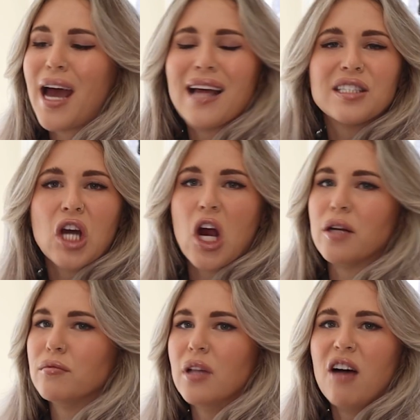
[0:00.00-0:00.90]
Add to
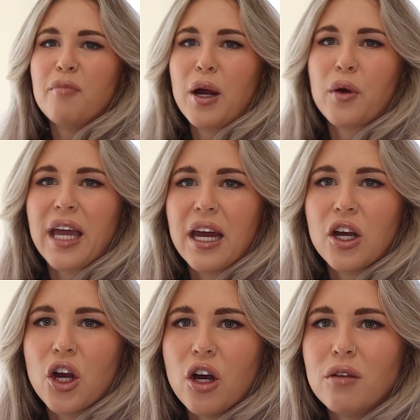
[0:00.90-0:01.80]
cart. Love my Organic
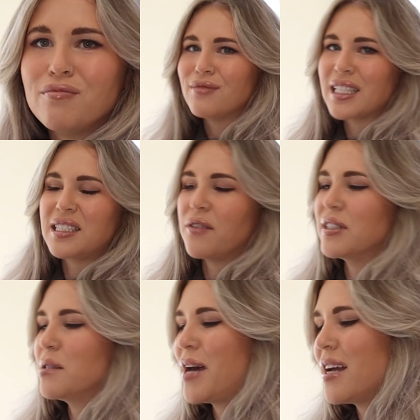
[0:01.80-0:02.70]
Girl. That stuff
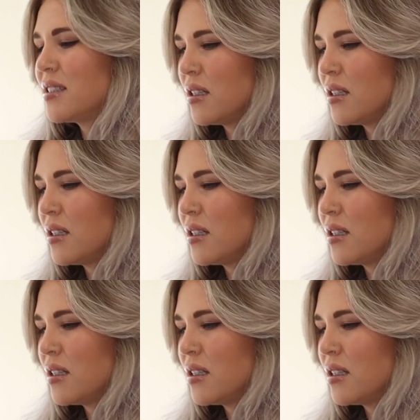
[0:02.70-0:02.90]
is the best.